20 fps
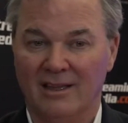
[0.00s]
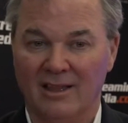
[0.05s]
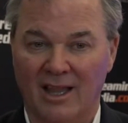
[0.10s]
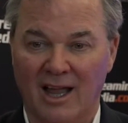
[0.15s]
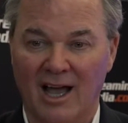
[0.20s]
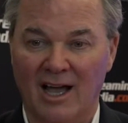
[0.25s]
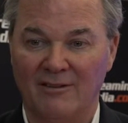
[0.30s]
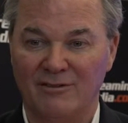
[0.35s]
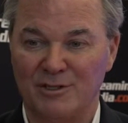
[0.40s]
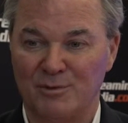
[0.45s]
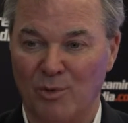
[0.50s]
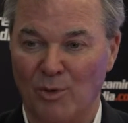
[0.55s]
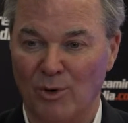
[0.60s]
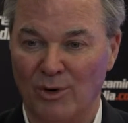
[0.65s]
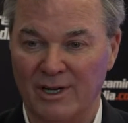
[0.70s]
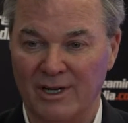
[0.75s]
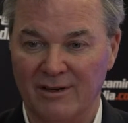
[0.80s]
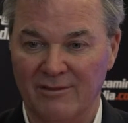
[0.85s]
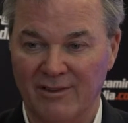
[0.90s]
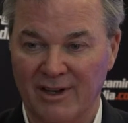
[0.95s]
live
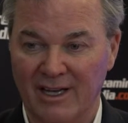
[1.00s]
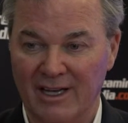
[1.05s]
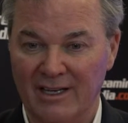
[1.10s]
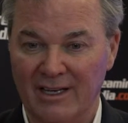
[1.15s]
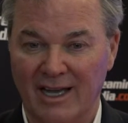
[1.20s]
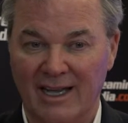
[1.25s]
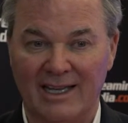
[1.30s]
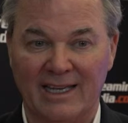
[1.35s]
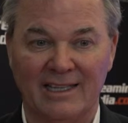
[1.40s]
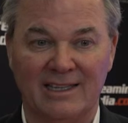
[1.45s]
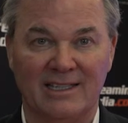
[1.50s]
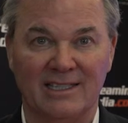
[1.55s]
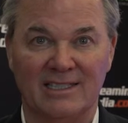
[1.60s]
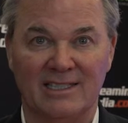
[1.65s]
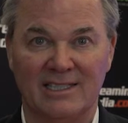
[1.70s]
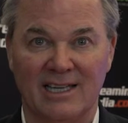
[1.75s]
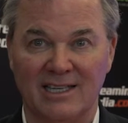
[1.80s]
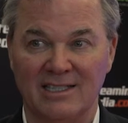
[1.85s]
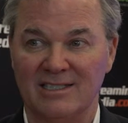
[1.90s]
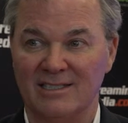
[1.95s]
sporting event, I get the
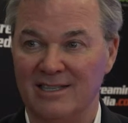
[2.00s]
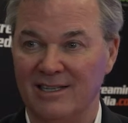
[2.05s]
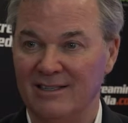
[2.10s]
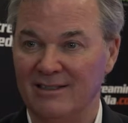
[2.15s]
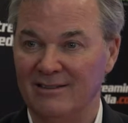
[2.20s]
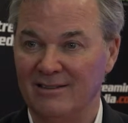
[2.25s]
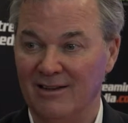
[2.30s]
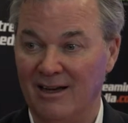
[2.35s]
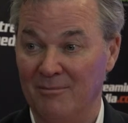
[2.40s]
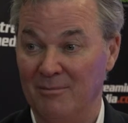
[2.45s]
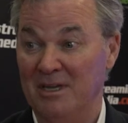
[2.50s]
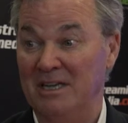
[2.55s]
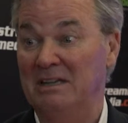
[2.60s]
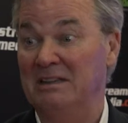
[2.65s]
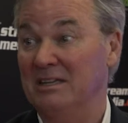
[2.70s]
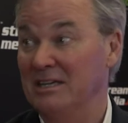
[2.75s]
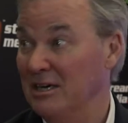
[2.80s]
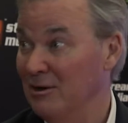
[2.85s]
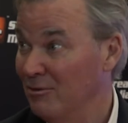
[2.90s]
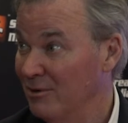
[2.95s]
sense that I'm
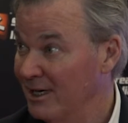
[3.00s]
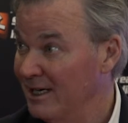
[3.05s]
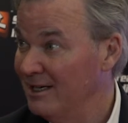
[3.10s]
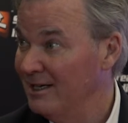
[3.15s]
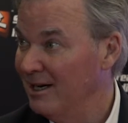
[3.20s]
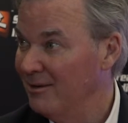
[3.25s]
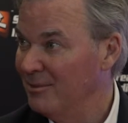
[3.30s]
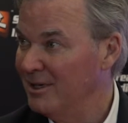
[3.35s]
in the arena.